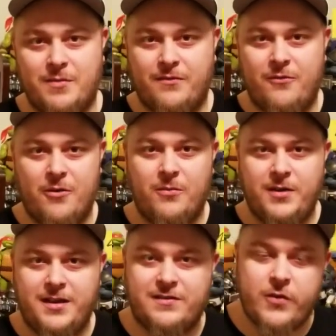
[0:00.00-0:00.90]
before
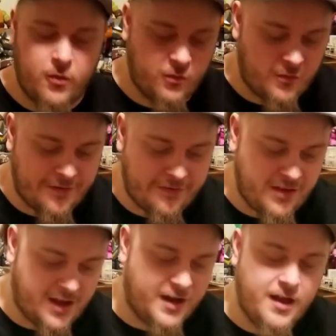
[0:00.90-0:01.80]
we sold one
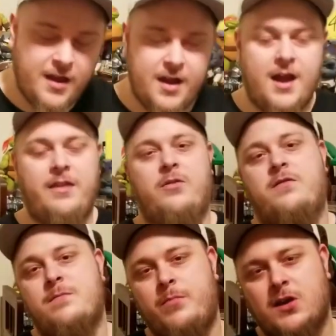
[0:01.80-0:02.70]
thing. And there was
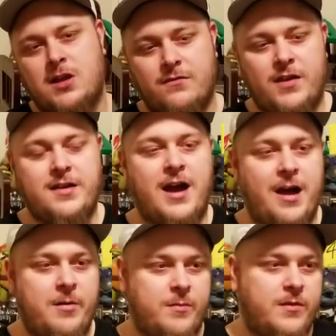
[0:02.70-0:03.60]
a bunch of like
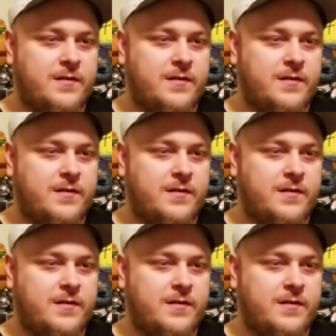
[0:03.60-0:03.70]
comic books,